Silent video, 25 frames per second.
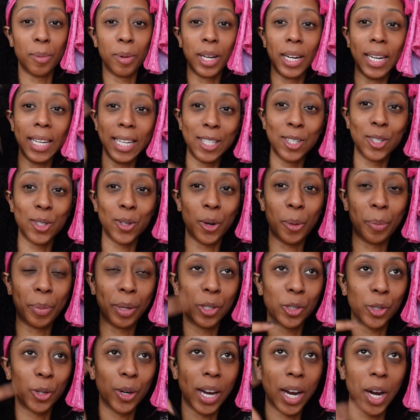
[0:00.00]
I'm gonna insert a
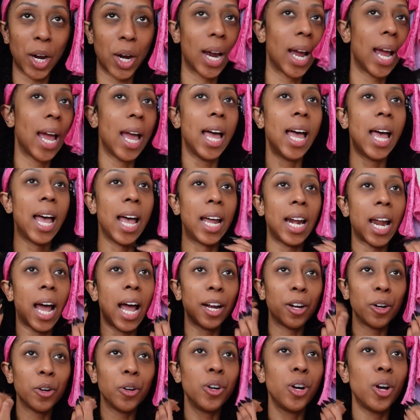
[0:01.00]
picture here, and
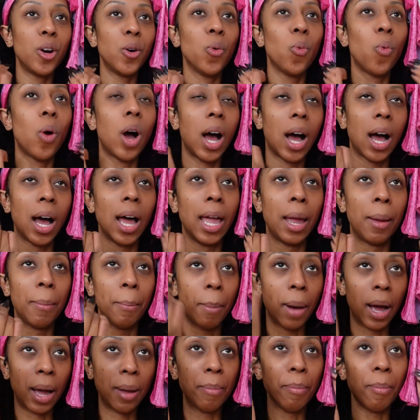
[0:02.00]
I don't know why
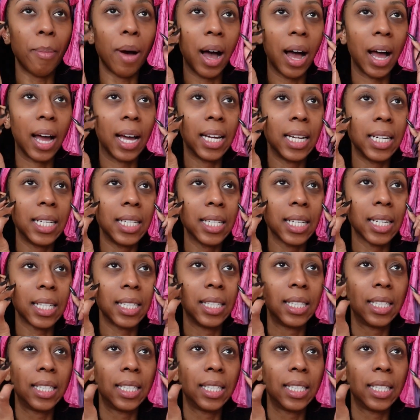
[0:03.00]
my mind